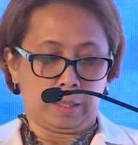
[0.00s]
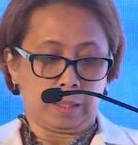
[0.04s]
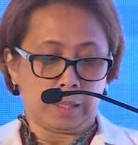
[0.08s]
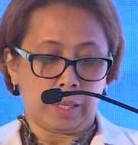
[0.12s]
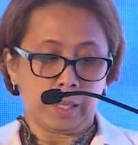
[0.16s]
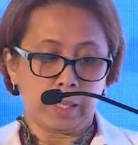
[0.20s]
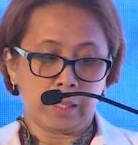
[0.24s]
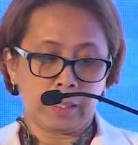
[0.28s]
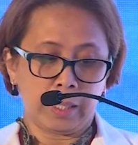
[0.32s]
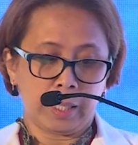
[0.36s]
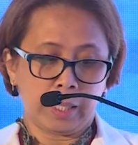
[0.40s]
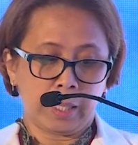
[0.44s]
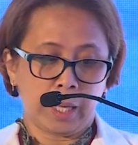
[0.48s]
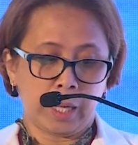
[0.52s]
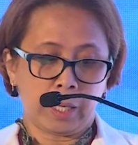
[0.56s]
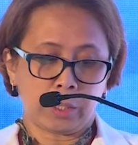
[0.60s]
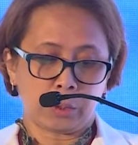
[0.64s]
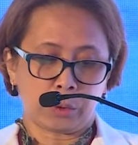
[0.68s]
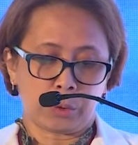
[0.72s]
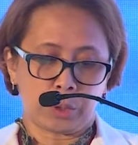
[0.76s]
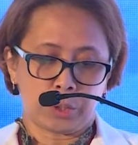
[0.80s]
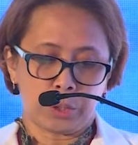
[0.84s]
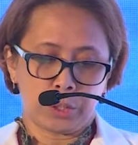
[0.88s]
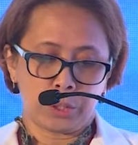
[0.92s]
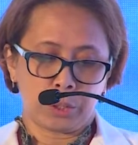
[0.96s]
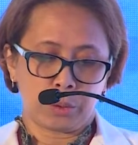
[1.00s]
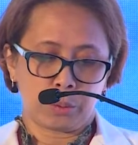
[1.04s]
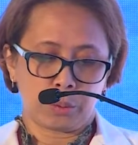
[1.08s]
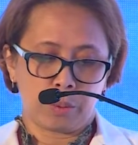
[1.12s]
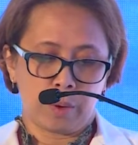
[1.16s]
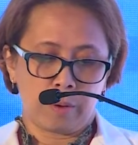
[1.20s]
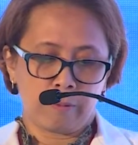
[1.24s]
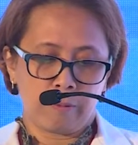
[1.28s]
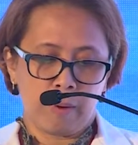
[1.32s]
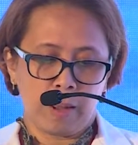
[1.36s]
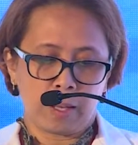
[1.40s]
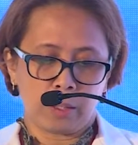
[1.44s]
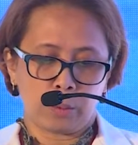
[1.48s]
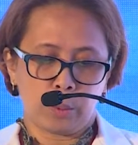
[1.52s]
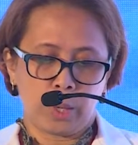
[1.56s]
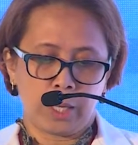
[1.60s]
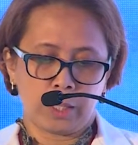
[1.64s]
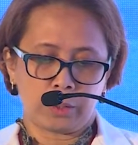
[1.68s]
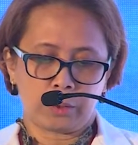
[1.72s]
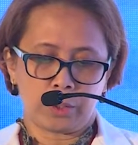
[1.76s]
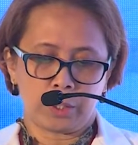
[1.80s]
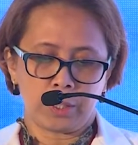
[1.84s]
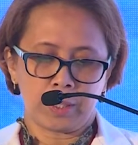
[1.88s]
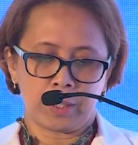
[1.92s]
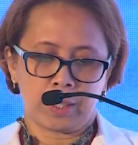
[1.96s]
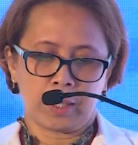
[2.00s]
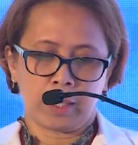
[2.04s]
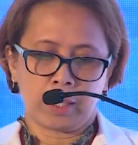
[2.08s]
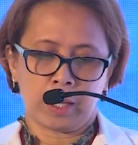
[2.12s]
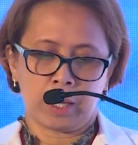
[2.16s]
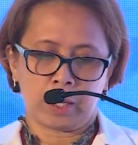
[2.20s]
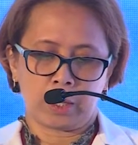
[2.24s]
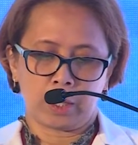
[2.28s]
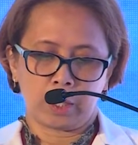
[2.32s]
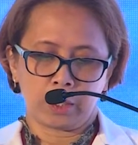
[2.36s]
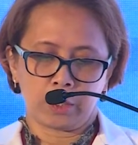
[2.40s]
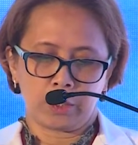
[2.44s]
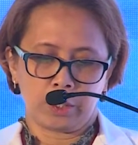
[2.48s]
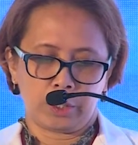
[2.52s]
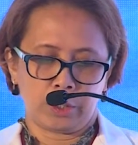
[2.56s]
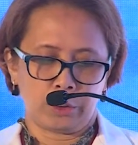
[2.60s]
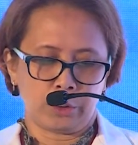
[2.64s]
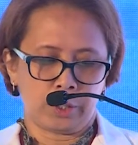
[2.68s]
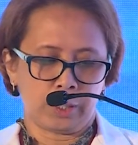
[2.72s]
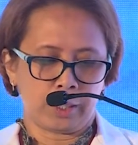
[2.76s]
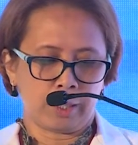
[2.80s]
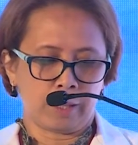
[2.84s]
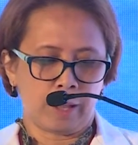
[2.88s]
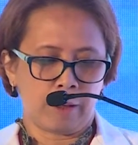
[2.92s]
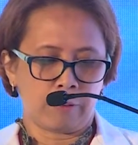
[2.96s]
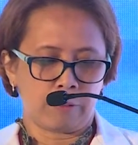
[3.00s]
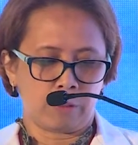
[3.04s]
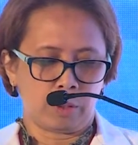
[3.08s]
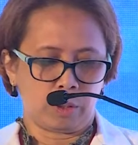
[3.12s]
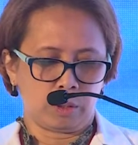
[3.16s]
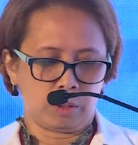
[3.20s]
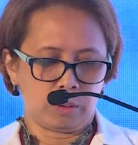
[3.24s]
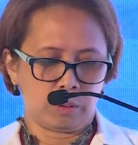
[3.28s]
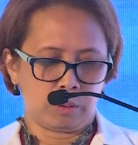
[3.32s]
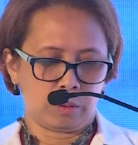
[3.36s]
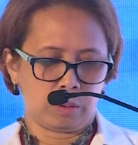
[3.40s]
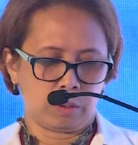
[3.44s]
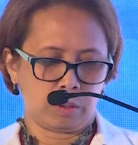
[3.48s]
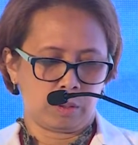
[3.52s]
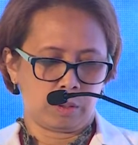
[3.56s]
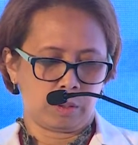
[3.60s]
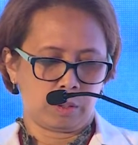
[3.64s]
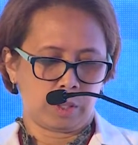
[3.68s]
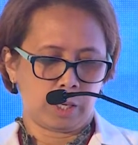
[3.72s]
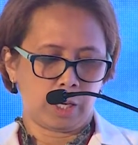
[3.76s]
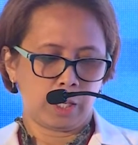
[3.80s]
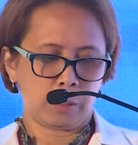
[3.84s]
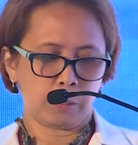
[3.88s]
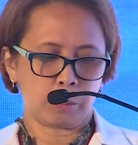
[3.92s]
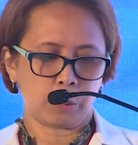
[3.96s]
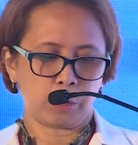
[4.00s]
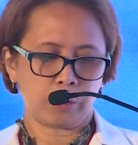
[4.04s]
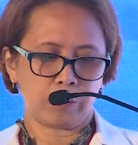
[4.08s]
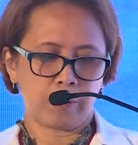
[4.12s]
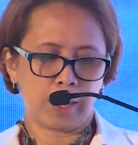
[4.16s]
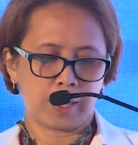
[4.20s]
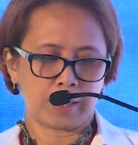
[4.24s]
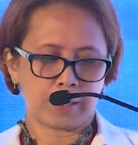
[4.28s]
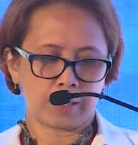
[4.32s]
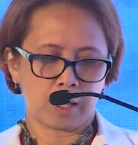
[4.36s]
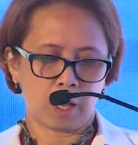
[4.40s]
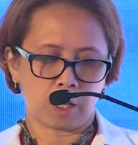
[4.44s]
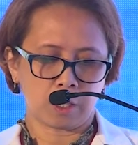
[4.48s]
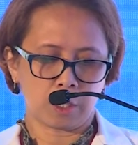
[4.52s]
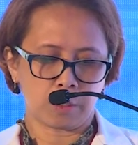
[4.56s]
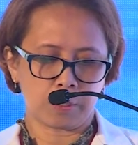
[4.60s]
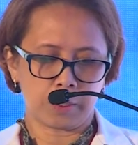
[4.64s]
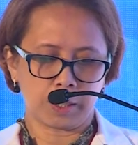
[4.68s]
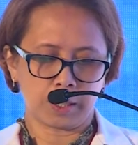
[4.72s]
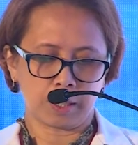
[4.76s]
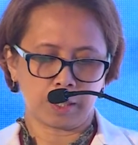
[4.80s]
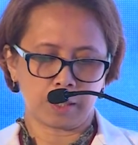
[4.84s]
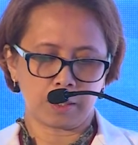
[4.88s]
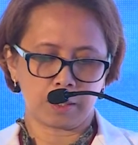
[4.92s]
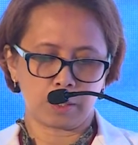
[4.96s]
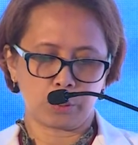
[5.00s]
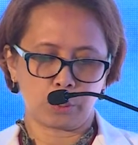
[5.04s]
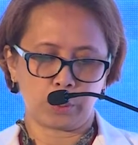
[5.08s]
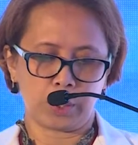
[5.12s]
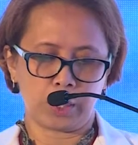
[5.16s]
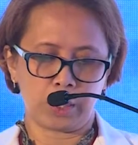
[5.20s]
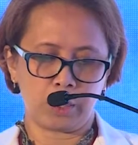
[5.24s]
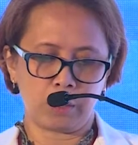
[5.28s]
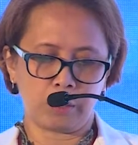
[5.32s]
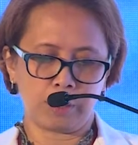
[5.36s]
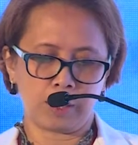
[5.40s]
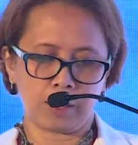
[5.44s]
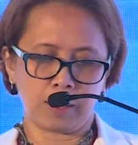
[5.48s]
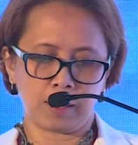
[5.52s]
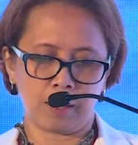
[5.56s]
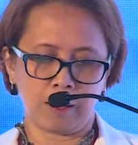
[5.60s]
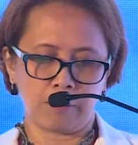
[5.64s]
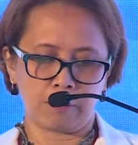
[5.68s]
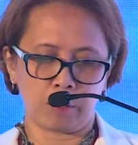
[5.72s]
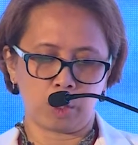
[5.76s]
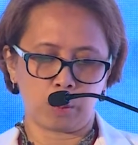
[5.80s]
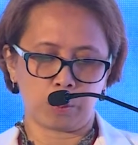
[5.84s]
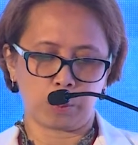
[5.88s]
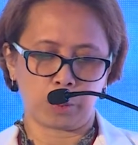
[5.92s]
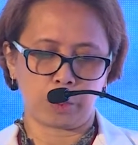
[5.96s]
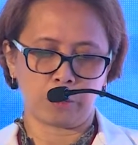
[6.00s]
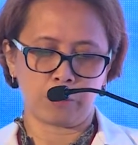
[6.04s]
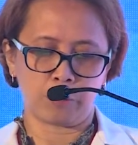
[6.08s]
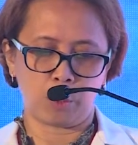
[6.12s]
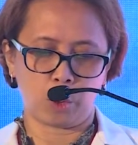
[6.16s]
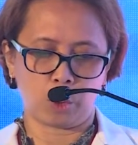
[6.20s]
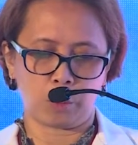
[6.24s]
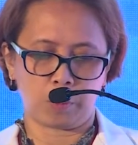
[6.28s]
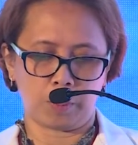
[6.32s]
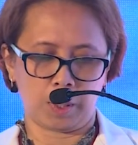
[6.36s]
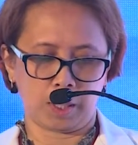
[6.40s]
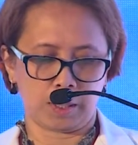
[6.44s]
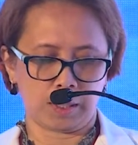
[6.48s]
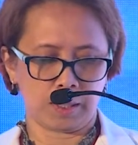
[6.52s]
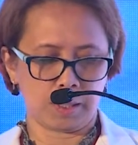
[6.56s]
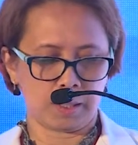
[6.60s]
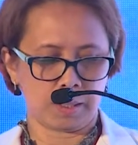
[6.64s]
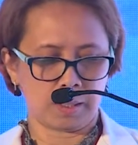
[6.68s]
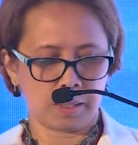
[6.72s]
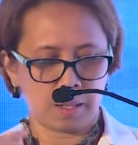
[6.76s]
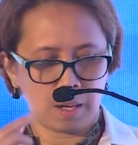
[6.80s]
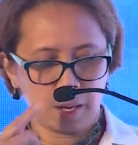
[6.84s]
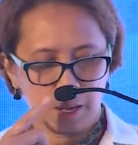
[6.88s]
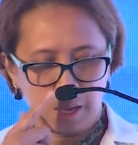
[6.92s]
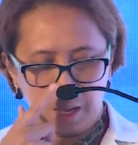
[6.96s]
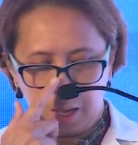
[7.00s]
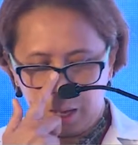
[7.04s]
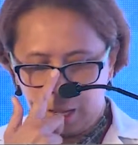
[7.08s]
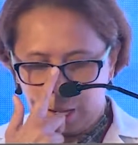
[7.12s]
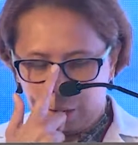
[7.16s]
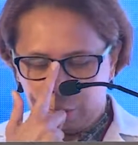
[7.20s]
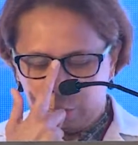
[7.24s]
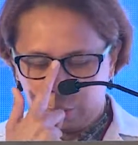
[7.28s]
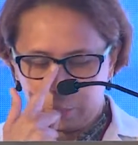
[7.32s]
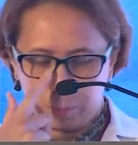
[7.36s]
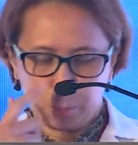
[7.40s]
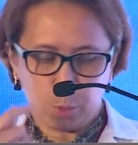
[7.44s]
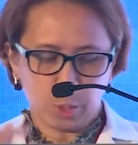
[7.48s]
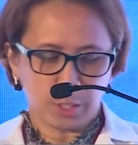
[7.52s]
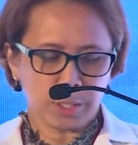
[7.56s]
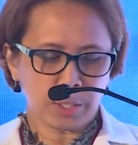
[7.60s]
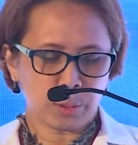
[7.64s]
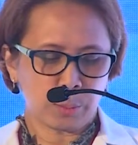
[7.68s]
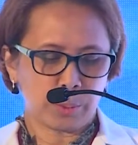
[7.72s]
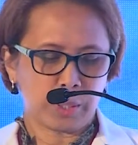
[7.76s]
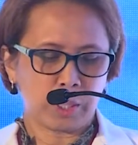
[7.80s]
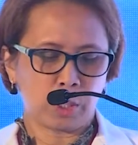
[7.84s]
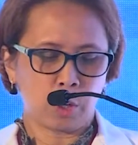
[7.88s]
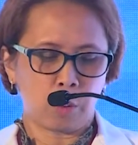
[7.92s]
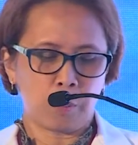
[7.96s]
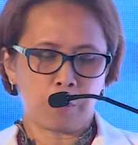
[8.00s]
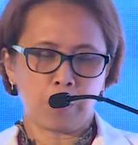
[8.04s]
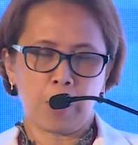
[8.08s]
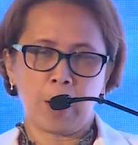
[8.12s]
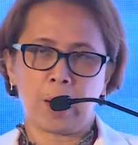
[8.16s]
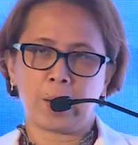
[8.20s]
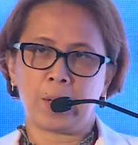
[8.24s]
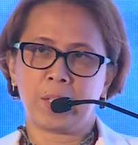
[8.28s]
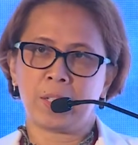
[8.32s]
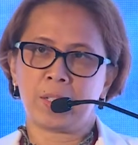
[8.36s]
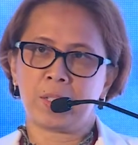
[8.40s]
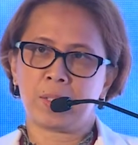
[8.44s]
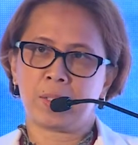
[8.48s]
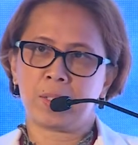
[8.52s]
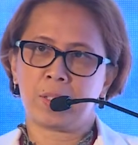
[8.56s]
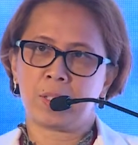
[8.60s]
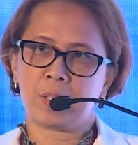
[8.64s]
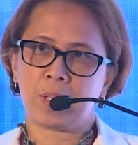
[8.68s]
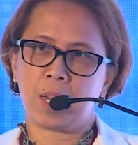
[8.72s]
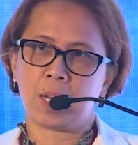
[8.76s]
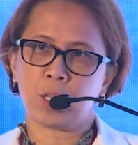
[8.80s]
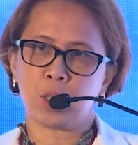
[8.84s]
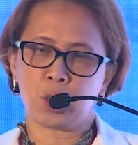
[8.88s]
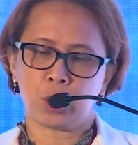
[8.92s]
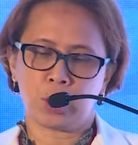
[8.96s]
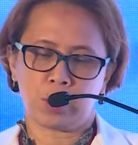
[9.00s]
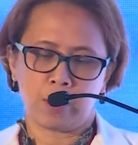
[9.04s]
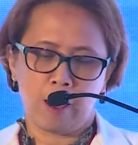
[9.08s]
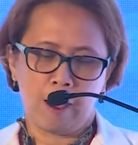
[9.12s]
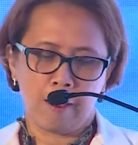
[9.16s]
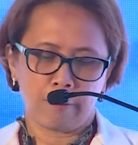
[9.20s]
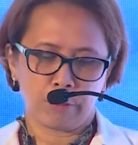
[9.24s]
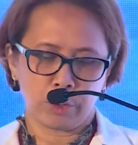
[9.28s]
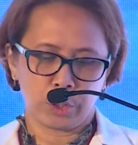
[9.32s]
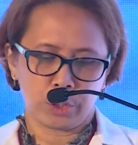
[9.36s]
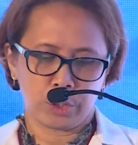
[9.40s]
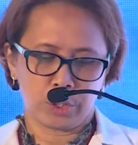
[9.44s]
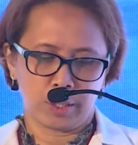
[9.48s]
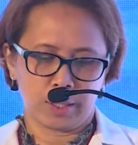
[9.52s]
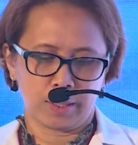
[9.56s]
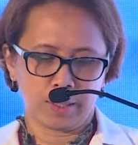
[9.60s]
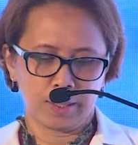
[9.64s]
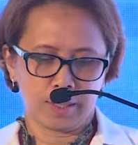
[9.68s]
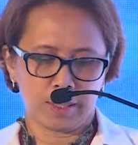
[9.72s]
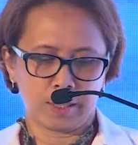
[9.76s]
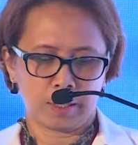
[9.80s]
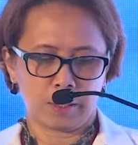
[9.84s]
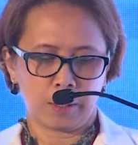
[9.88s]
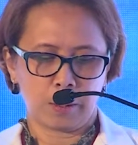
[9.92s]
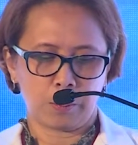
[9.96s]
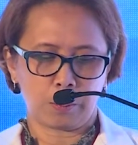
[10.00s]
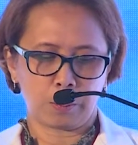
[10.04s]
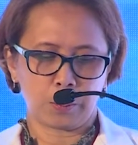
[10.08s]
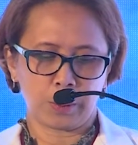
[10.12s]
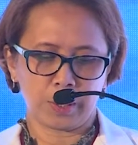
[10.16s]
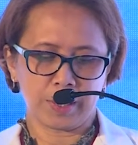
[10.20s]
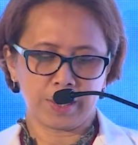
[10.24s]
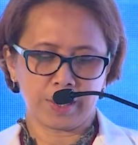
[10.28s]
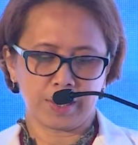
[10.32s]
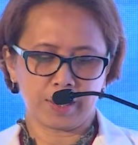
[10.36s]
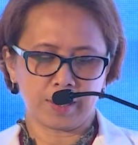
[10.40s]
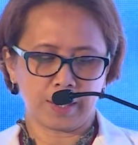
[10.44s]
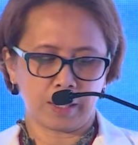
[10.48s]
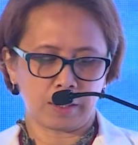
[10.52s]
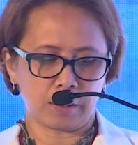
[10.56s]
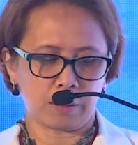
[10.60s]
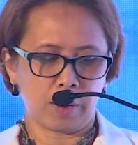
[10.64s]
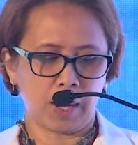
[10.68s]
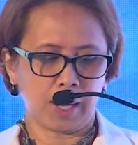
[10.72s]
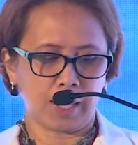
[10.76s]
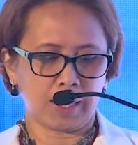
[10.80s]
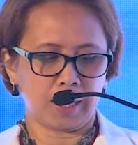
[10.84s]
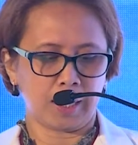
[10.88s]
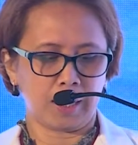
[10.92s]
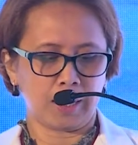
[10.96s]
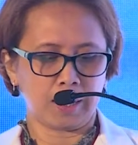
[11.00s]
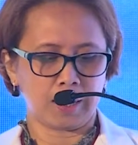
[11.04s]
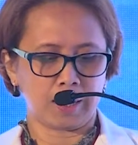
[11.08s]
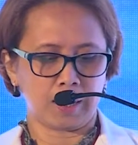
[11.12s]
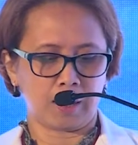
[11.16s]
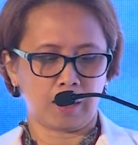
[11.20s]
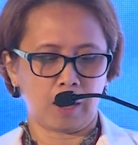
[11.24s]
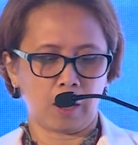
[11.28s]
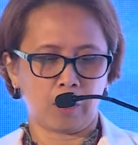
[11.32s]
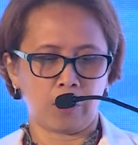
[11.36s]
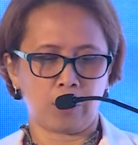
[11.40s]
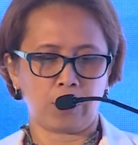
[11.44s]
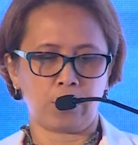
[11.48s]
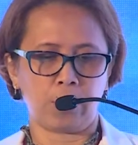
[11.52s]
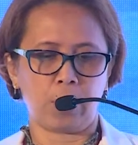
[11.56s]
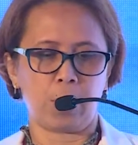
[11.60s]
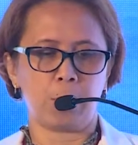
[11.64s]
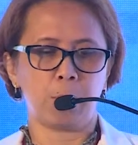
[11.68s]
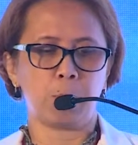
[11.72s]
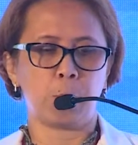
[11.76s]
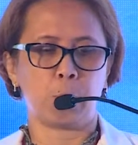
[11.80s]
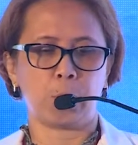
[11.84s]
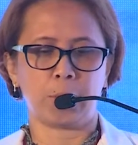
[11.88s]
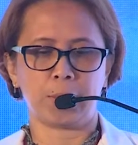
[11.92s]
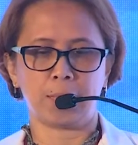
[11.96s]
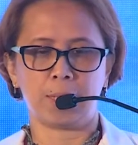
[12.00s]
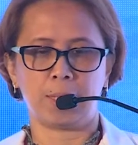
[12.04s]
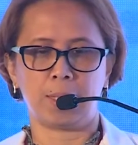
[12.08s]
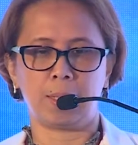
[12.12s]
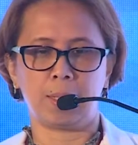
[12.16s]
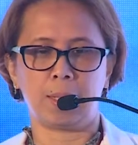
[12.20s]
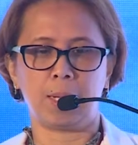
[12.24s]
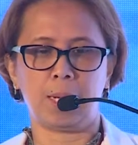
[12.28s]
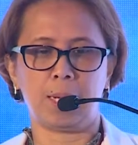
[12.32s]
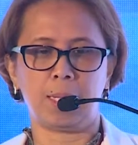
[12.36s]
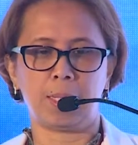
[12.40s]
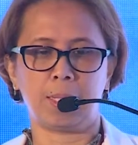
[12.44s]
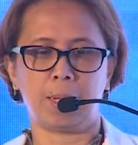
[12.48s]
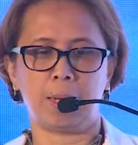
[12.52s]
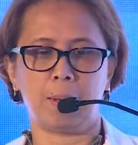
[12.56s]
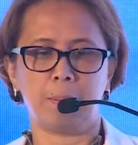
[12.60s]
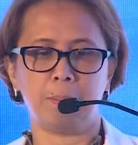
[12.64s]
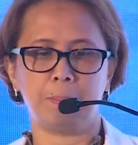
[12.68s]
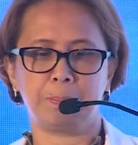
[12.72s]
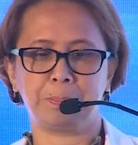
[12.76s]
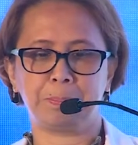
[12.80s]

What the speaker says: indicators to evaluate nursing care at the unit level. It provides hospitals with unit-level performance, reports with comparison to national averages, percentile rankings, and other important data.